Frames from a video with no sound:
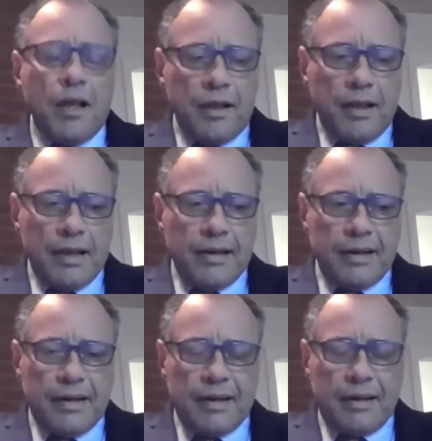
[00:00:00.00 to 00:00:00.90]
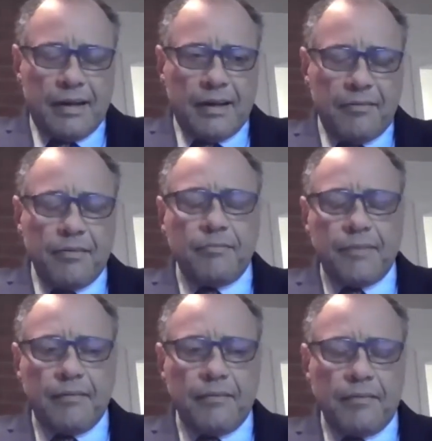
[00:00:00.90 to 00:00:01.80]
And
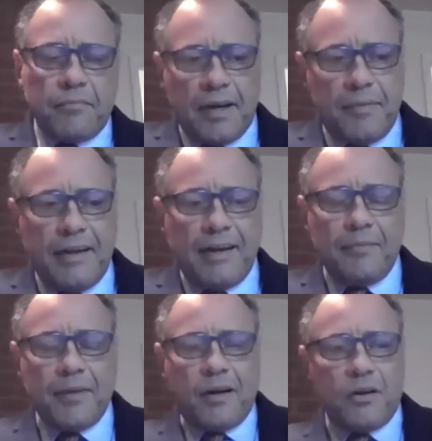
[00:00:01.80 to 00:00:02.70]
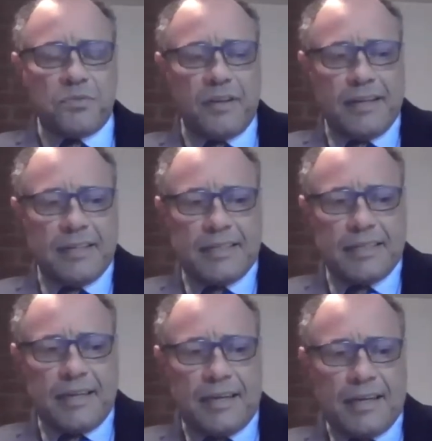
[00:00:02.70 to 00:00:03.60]
let me close with this.
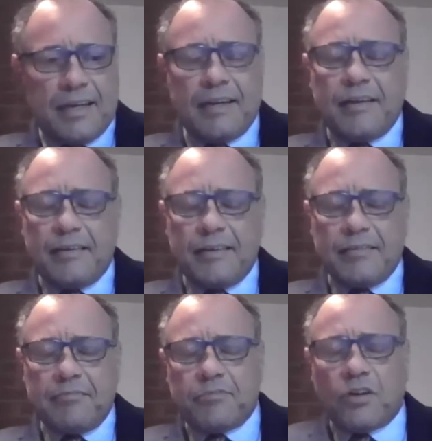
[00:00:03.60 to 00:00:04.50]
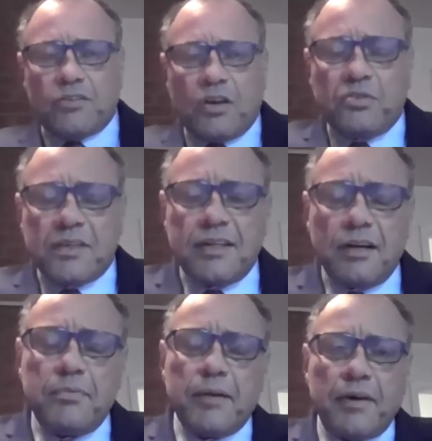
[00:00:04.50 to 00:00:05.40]
Talk to us a
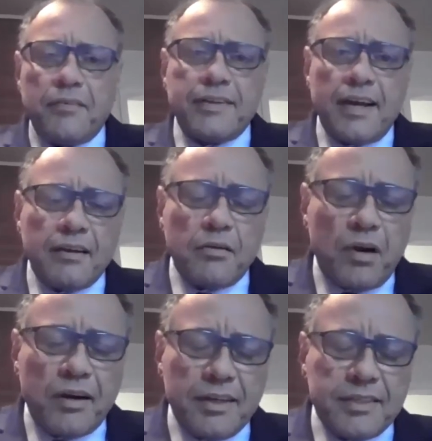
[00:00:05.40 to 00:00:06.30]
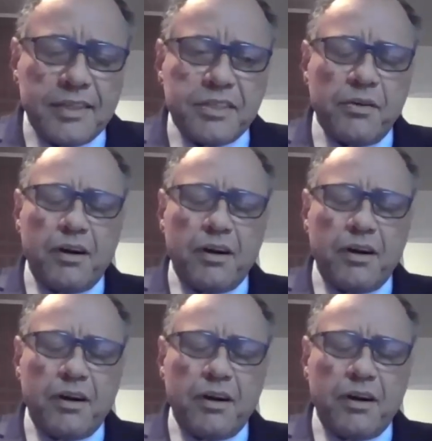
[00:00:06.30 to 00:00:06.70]
little bit about the tanker market, since you